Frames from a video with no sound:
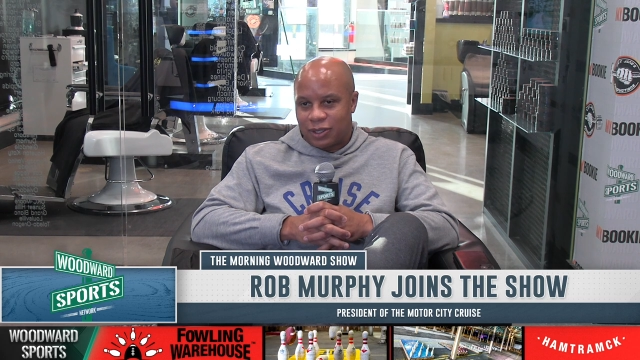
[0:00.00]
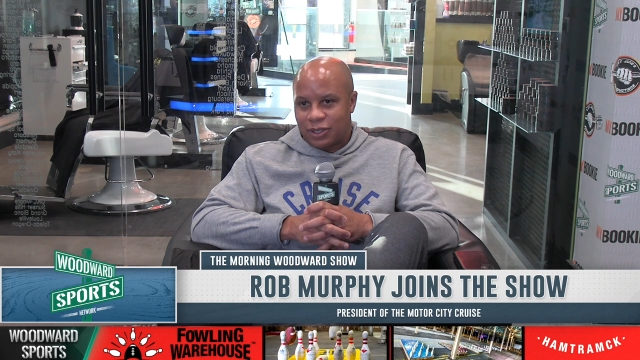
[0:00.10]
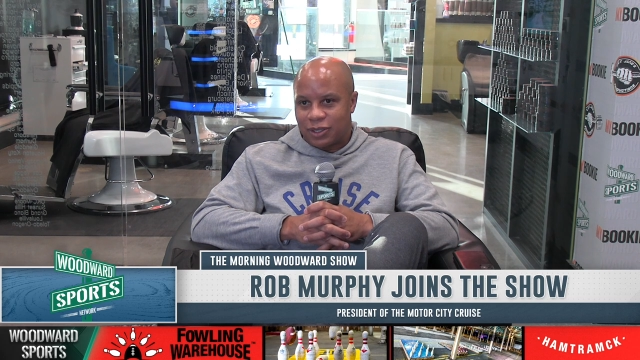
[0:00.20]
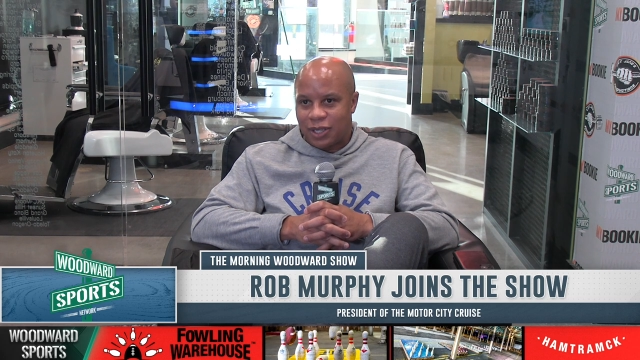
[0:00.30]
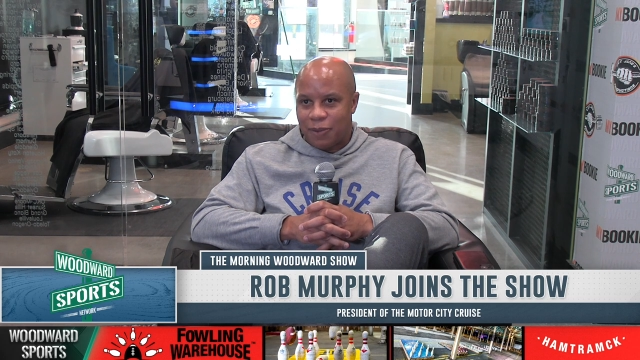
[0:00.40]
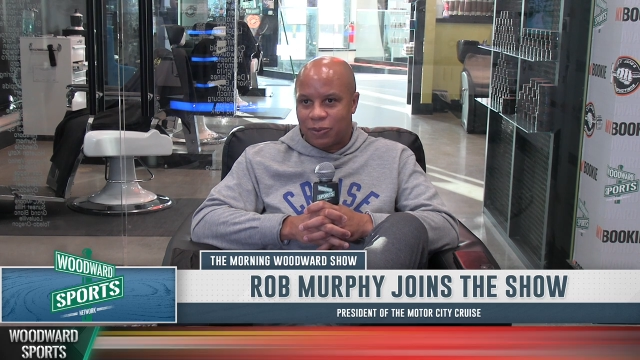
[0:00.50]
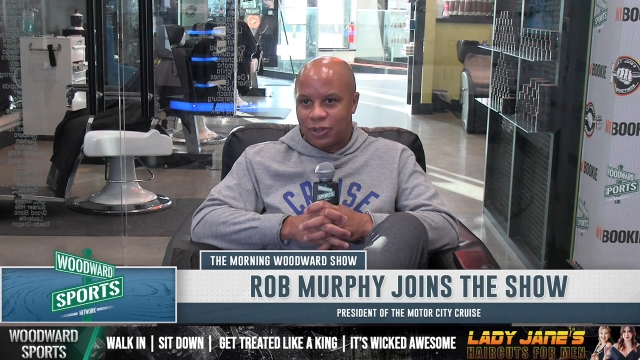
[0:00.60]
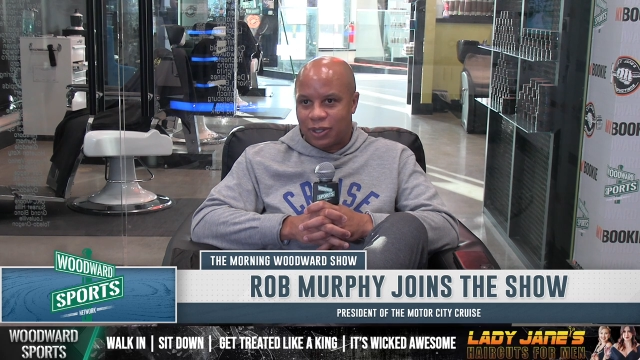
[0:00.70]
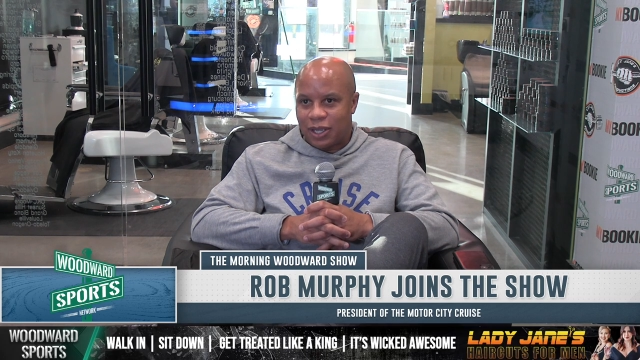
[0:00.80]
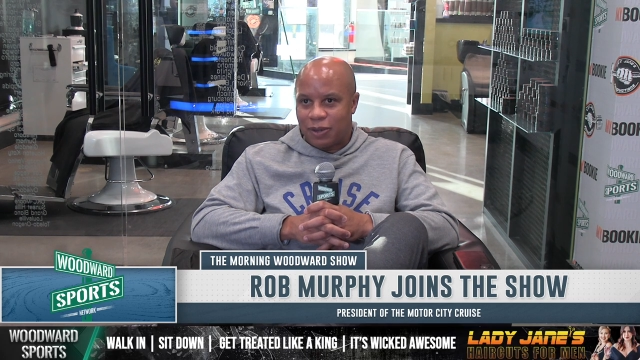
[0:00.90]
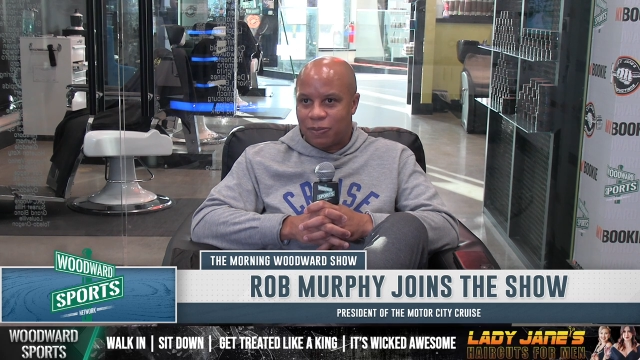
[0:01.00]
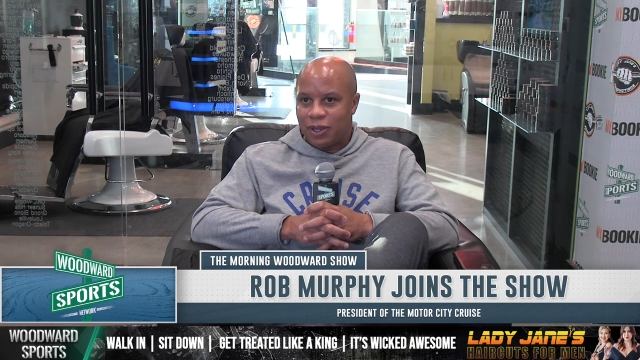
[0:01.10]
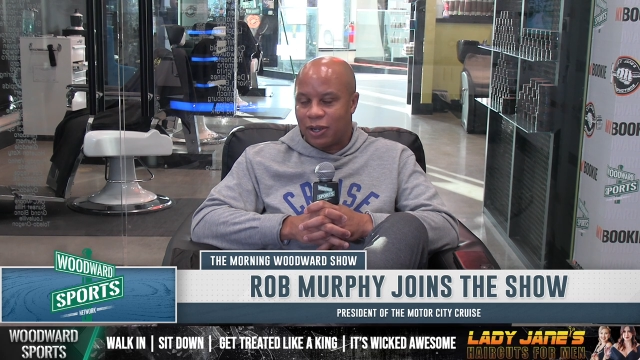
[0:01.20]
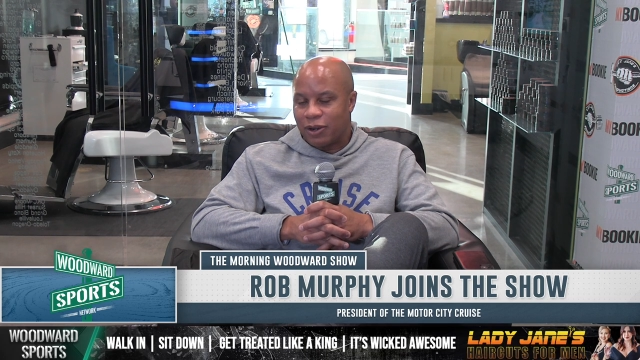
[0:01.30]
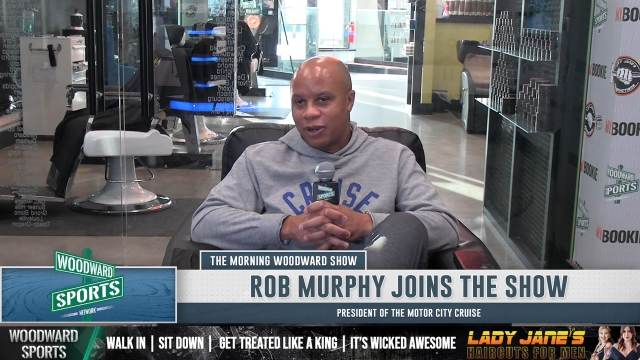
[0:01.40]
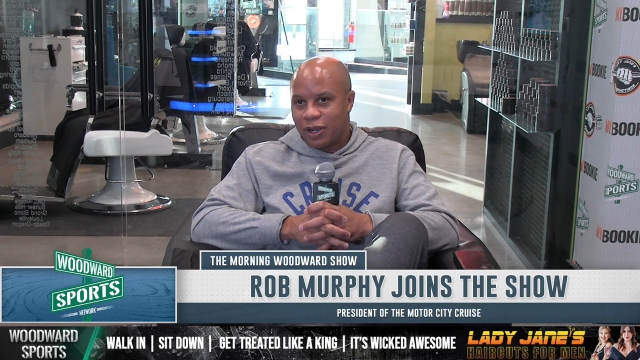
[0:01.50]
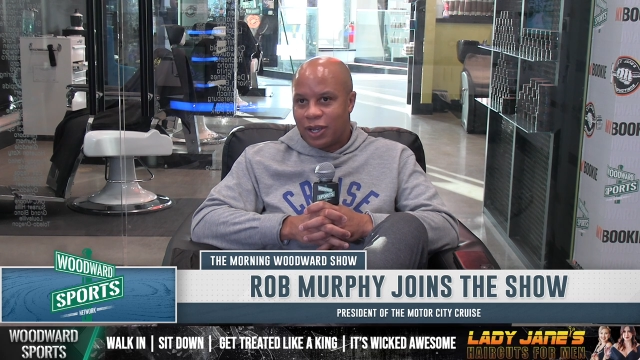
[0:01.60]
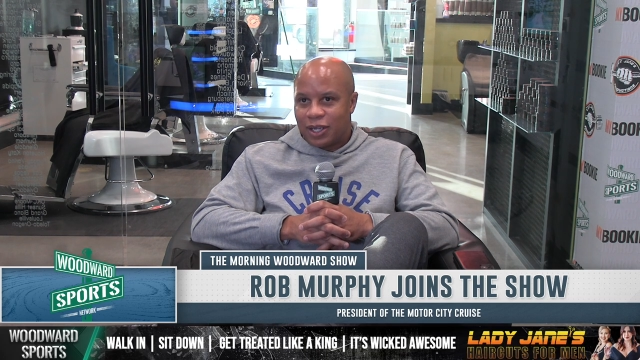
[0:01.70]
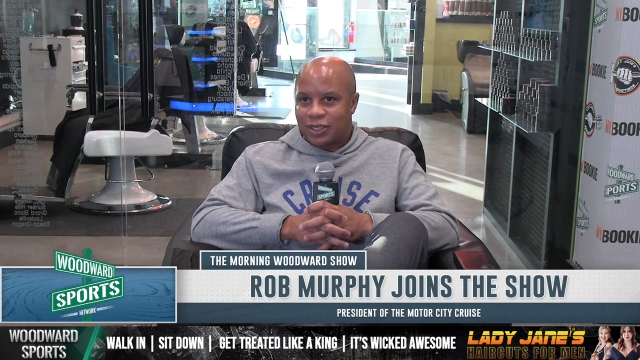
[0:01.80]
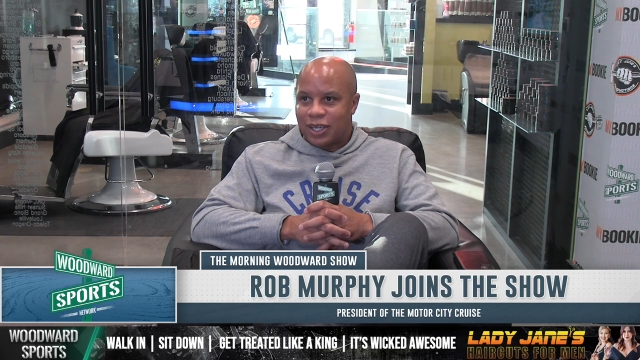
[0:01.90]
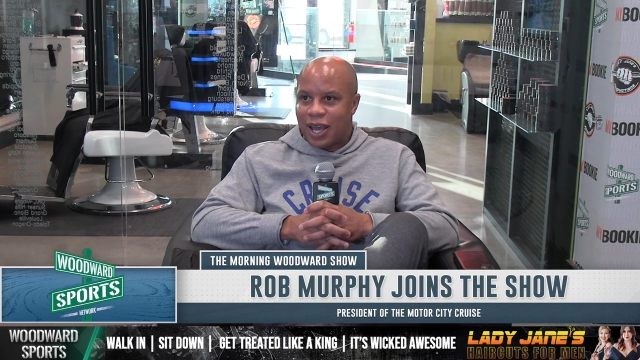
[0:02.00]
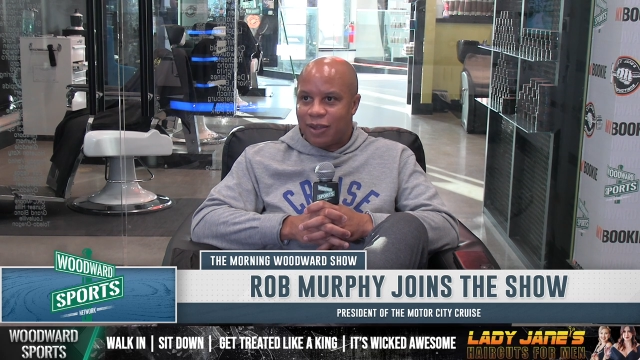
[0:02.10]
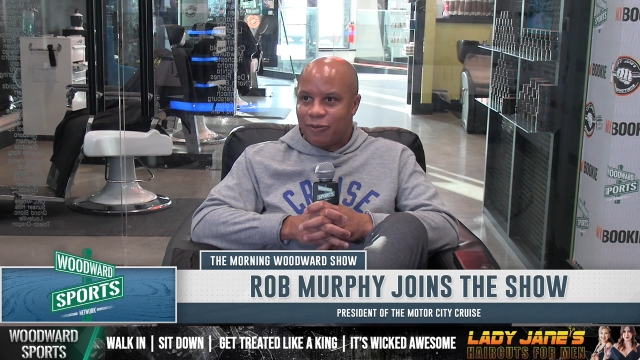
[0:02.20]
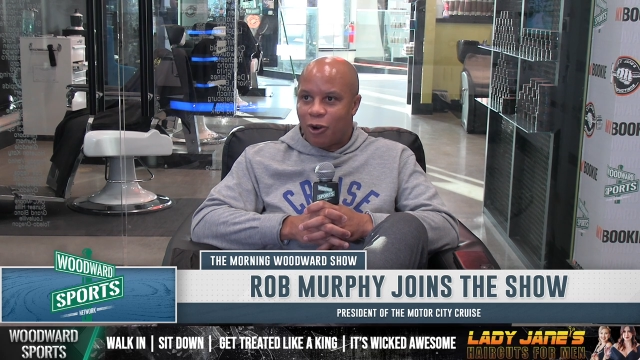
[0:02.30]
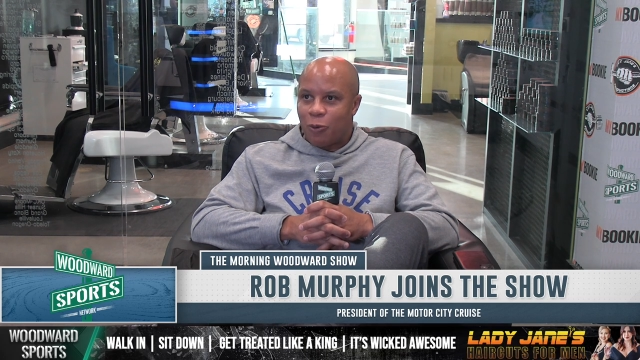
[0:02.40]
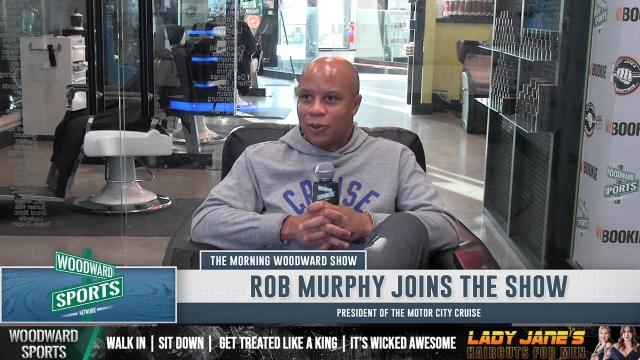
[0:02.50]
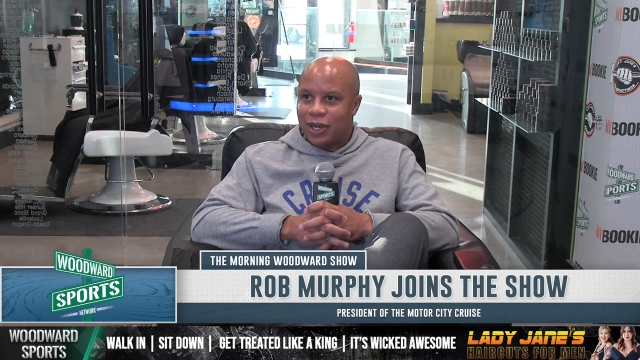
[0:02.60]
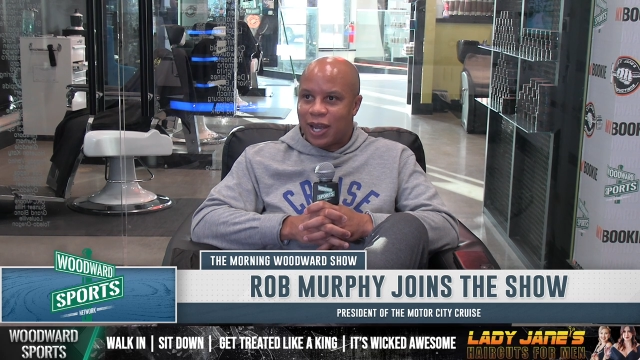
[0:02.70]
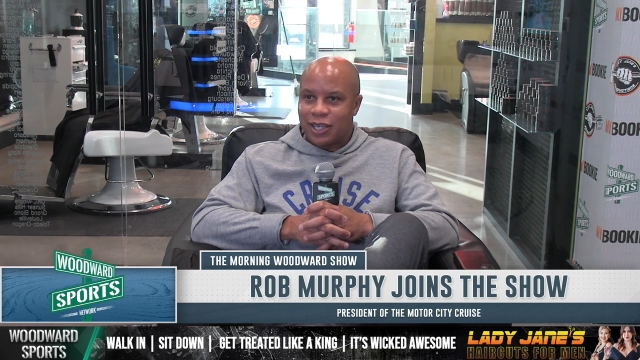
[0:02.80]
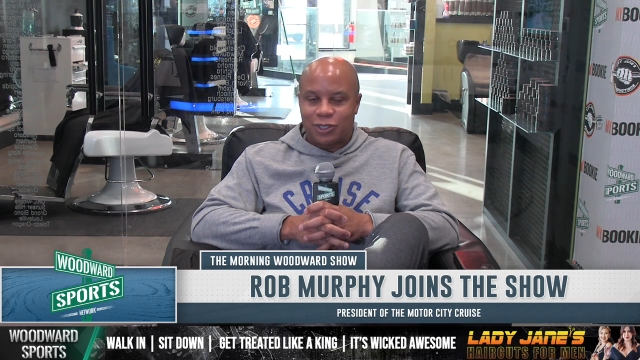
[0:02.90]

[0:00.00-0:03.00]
type of theme here tonight for opening night.